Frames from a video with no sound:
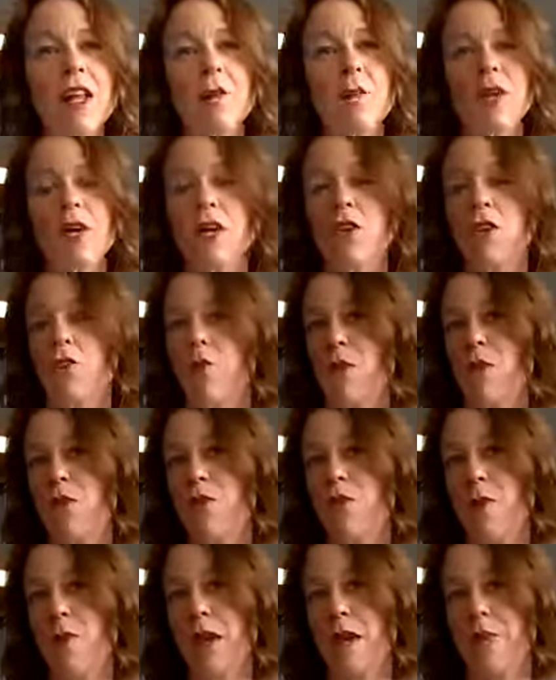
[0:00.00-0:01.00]
it because one
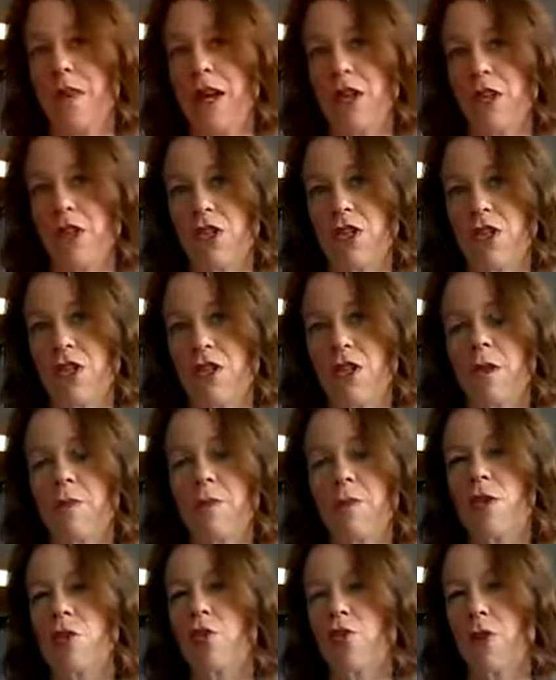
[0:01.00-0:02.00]
of my patients had
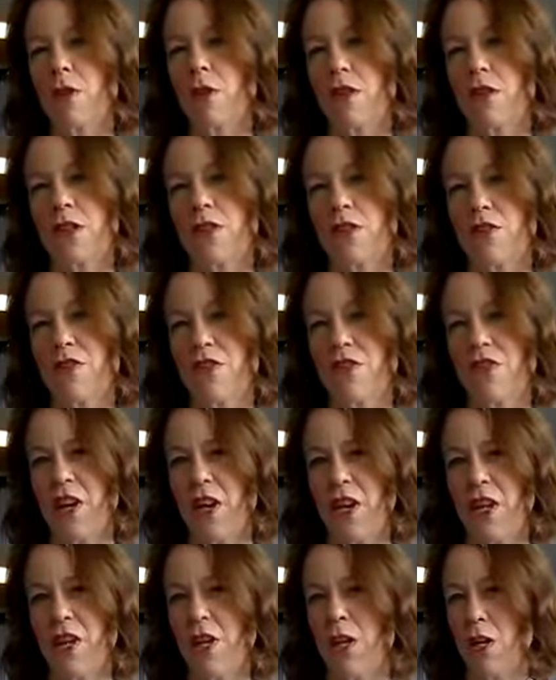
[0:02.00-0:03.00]
been struggling to
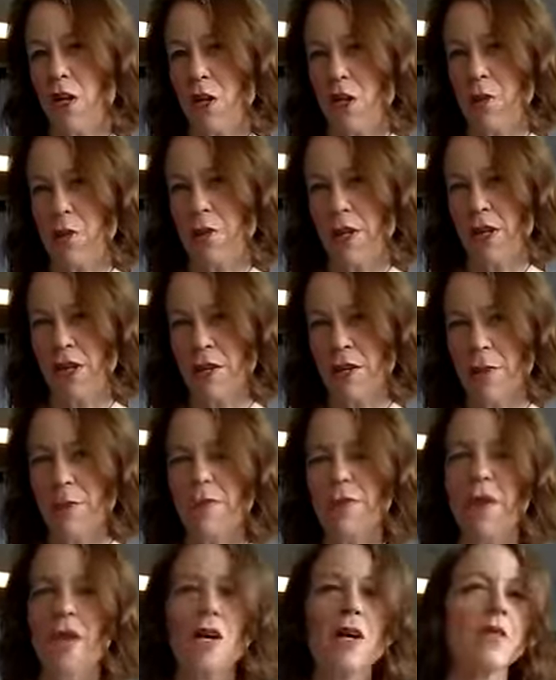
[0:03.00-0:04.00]
find a good pillow,
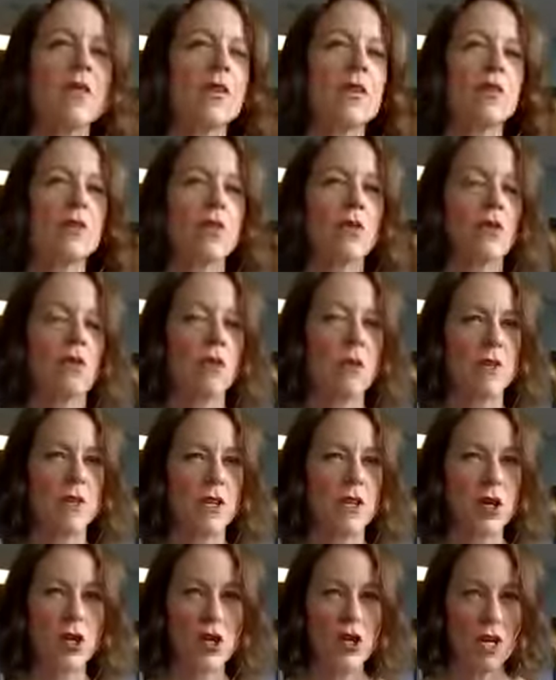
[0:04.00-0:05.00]
and this was the one
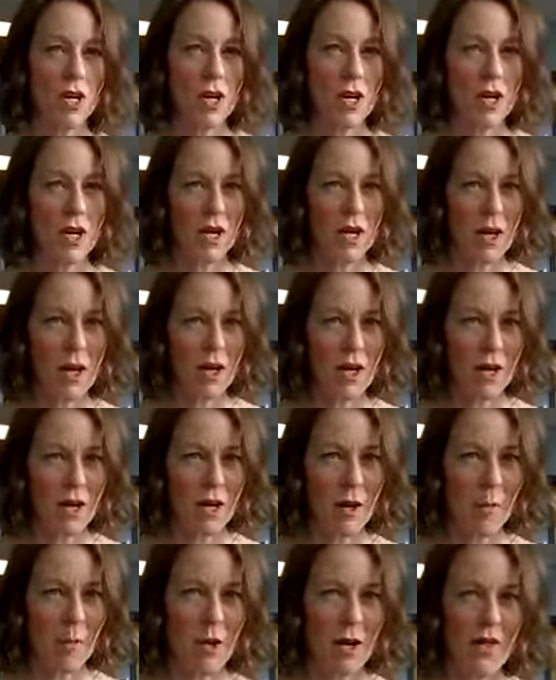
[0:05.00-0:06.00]
that she ended
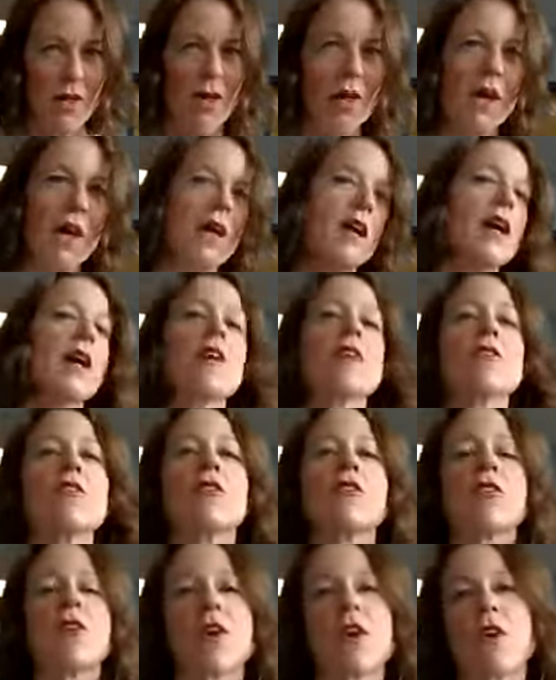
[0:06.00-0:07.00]
up with. And
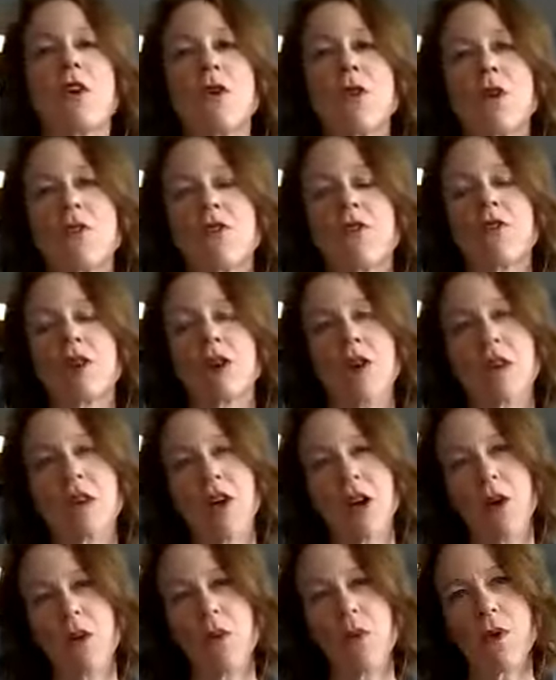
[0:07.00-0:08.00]
so I was like,
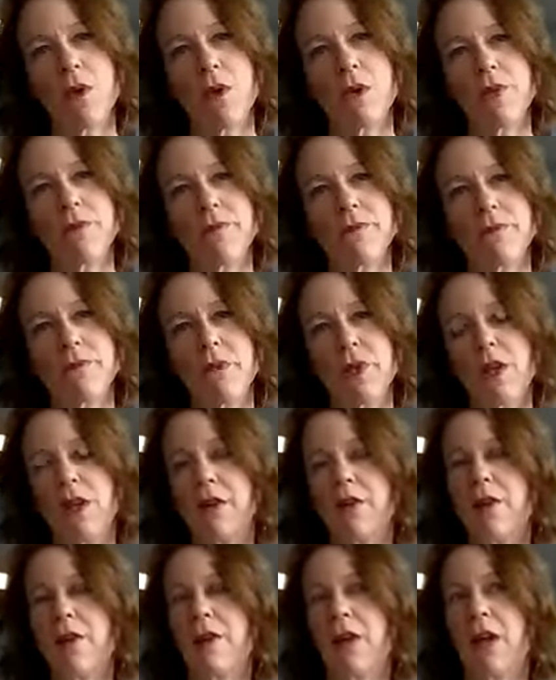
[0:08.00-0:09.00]
okay, well, you
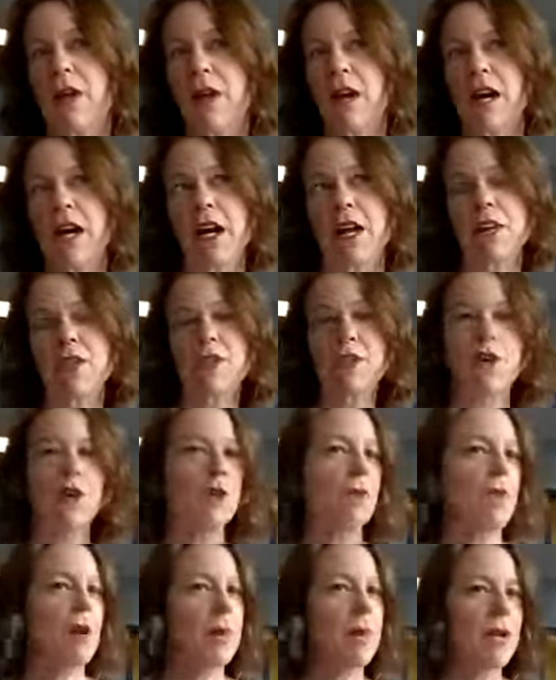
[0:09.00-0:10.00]
know, I kind of
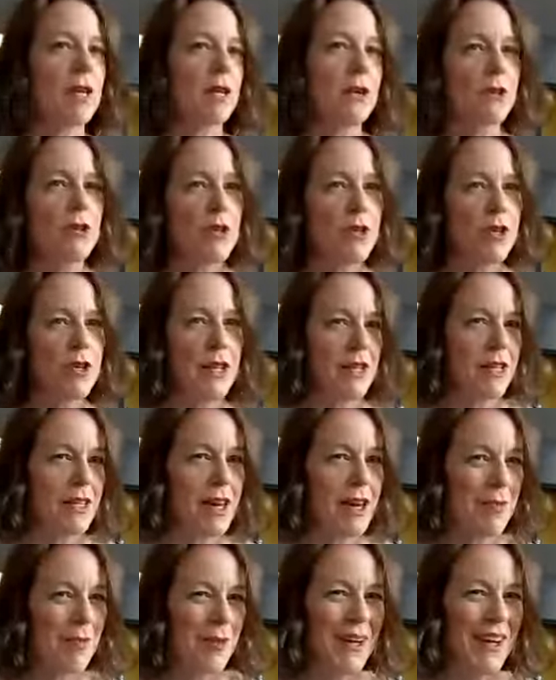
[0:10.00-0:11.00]
started my pillow journey at
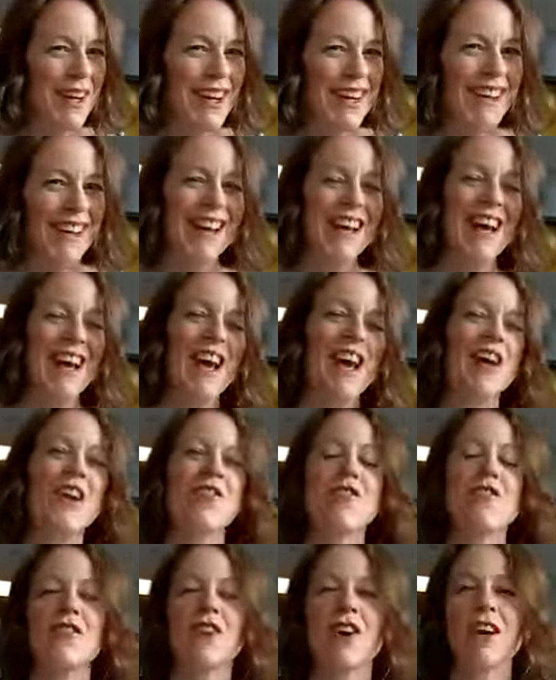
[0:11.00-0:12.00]
that point
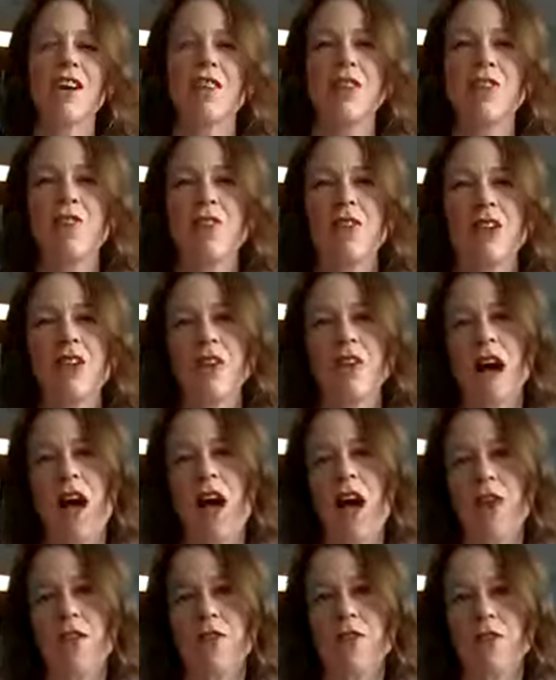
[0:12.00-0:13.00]
of trying to figure
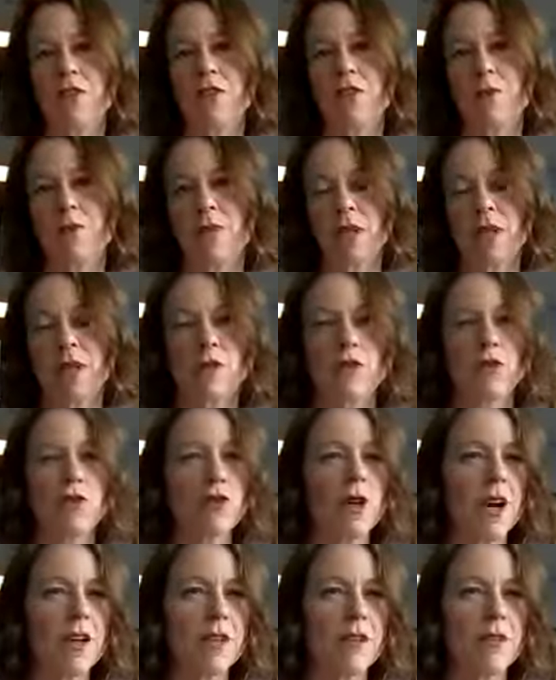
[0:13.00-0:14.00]
out different pillows,
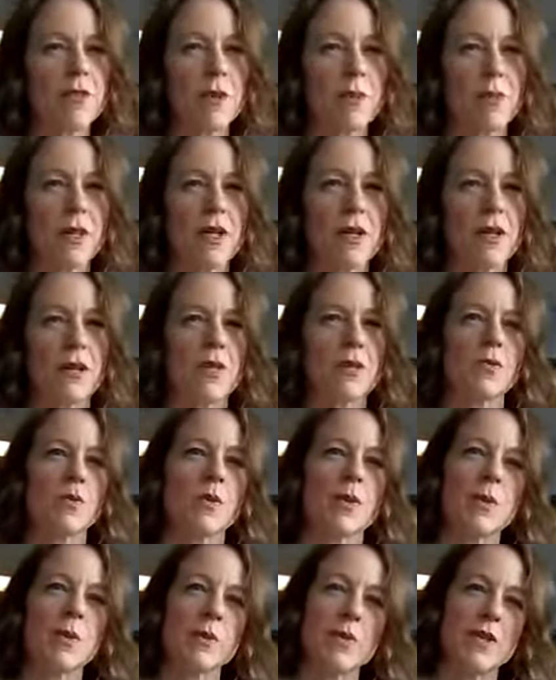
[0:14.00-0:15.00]
try different pillows,
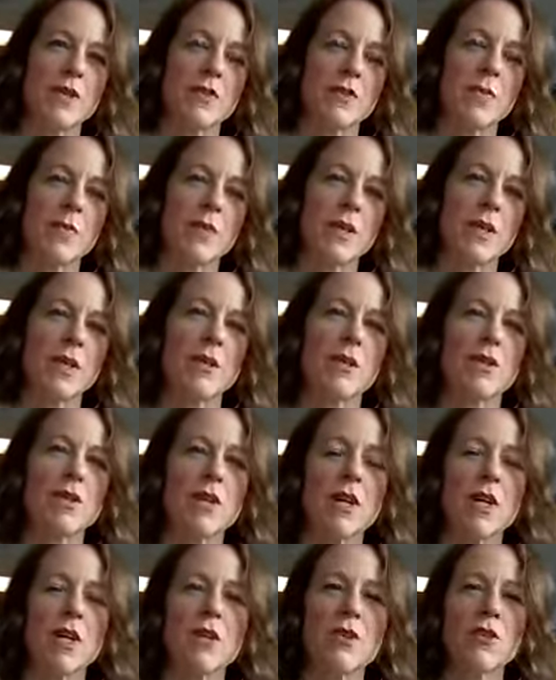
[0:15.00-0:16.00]
work with different pillows
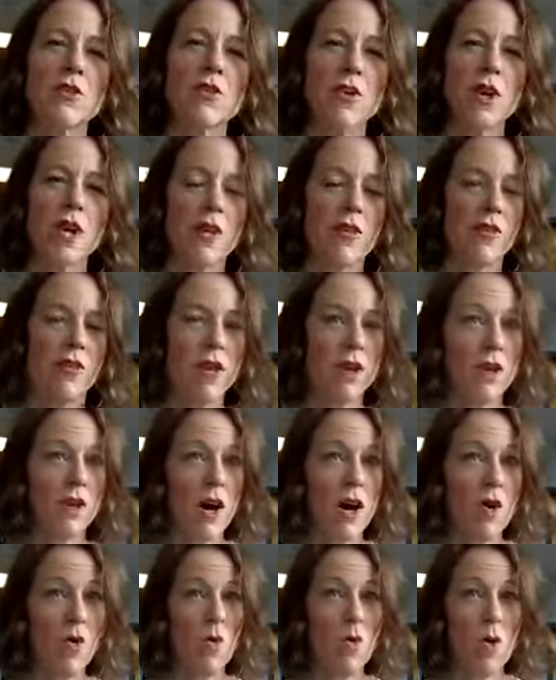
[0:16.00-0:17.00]
to try to figure
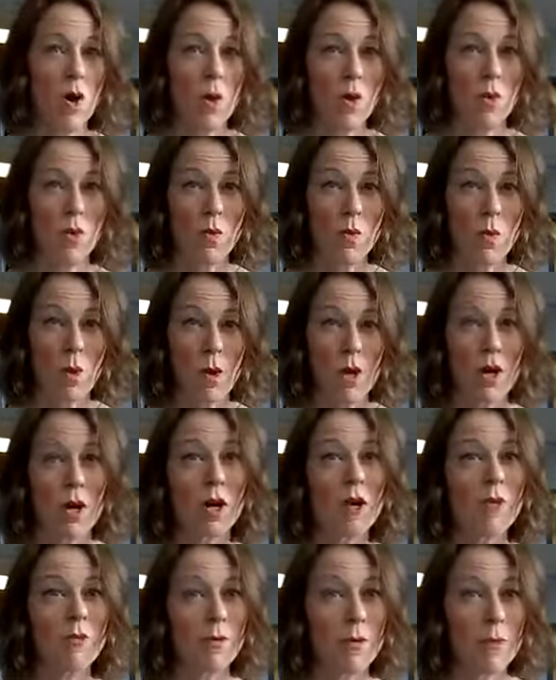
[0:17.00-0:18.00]
out what would
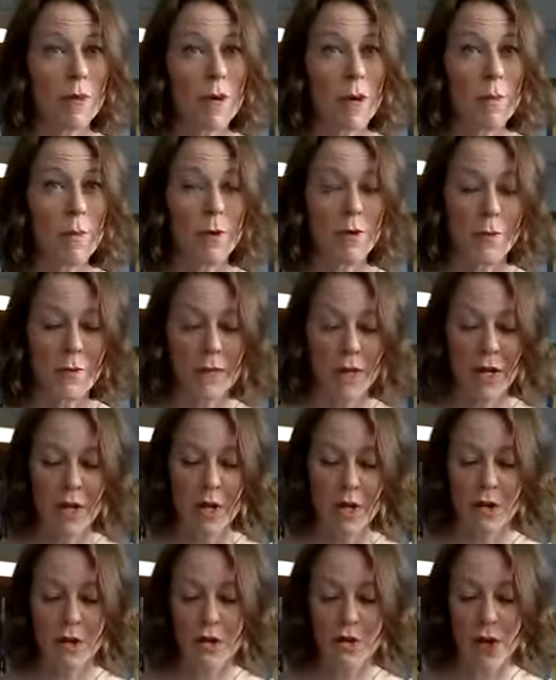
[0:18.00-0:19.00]
work for people.
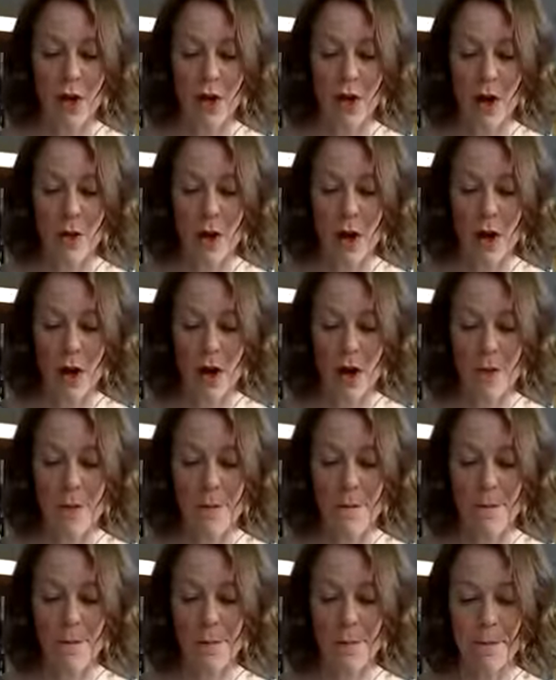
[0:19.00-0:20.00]
So
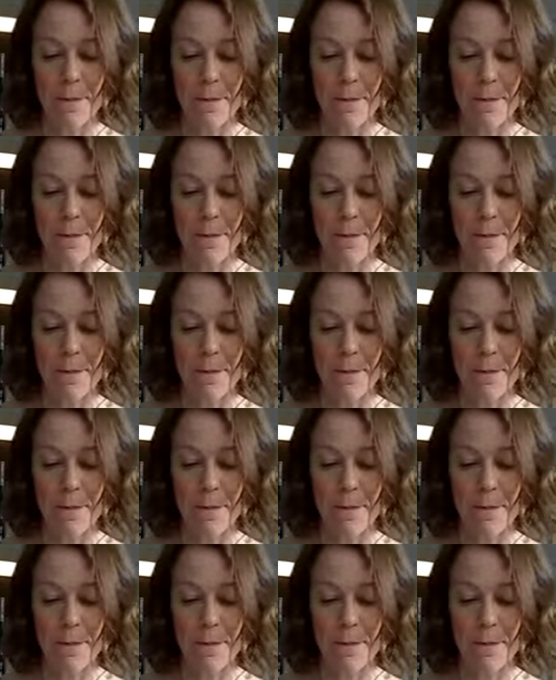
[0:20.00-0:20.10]
I